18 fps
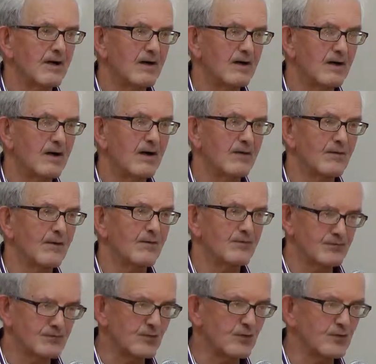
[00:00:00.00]
of
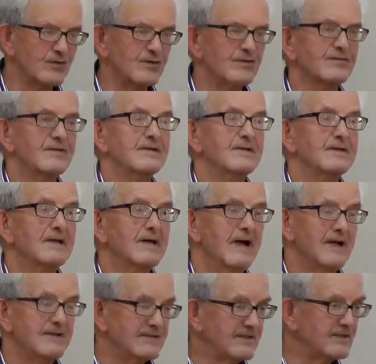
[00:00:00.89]
stories. I
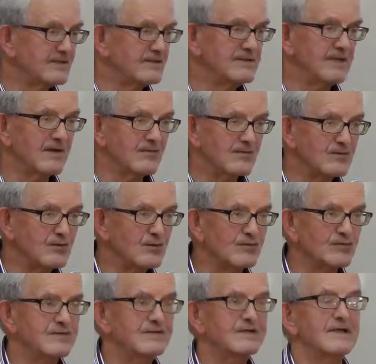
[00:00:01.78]
never used
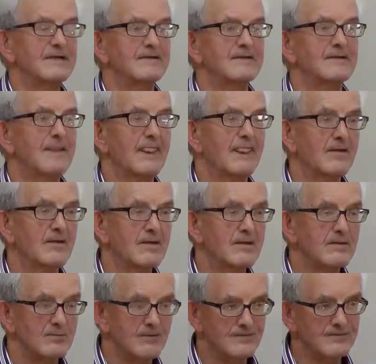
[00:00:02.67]
it yet.
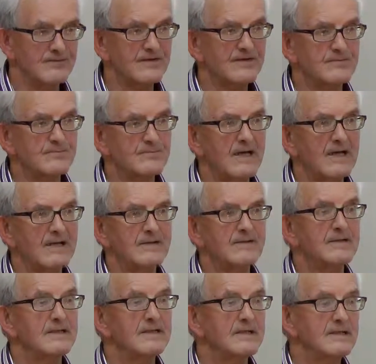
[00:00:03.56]
Because this man
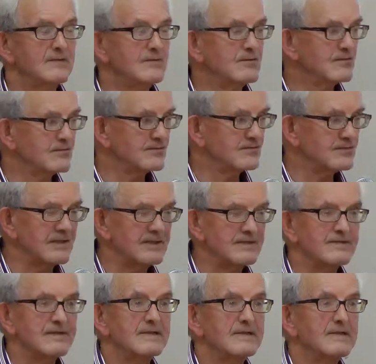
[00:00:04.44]
used to write,
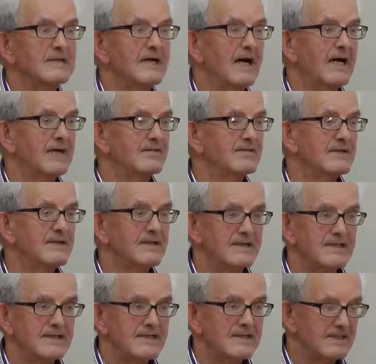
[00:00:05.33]
and
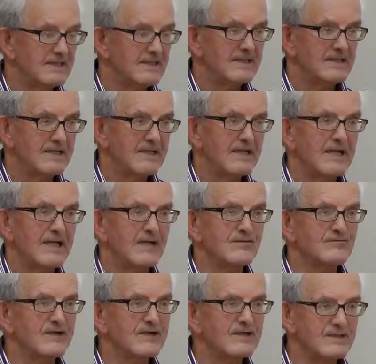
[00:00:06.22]
he'd
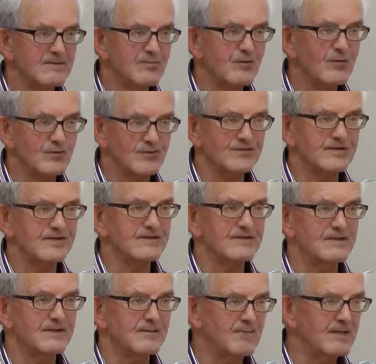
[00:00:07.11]
write on both sides of
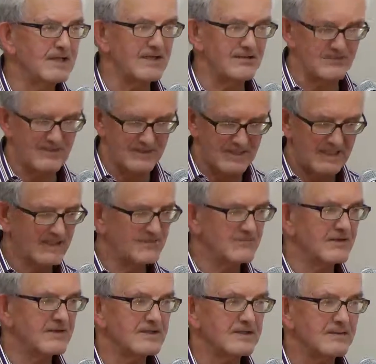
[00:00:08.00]
the page. He'd write
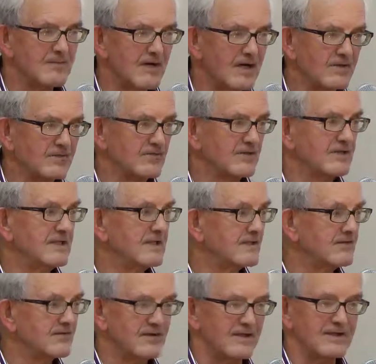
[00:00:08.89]
on the margin on each
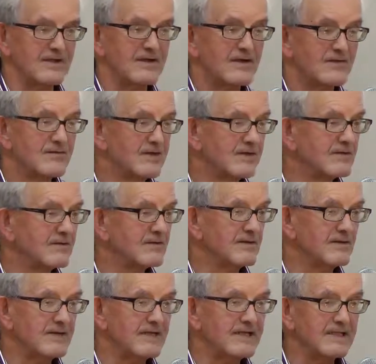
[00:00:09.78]
side, write with a
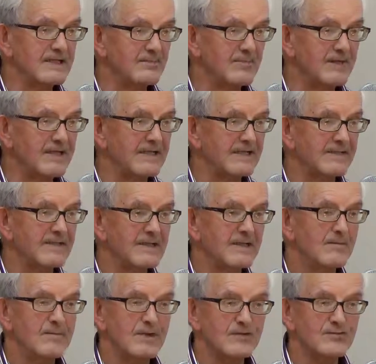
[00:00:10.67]
writing pen,
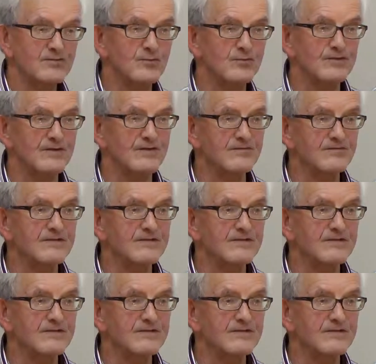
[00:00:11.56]
make sure that you read